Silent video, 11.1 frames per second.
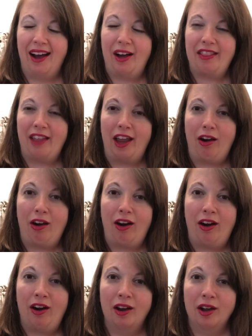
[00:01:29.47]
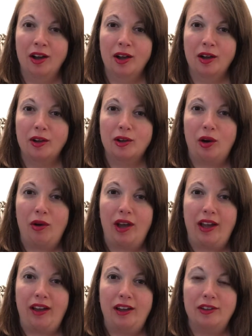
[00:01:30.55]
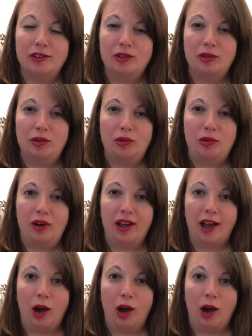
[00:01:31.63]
They are going to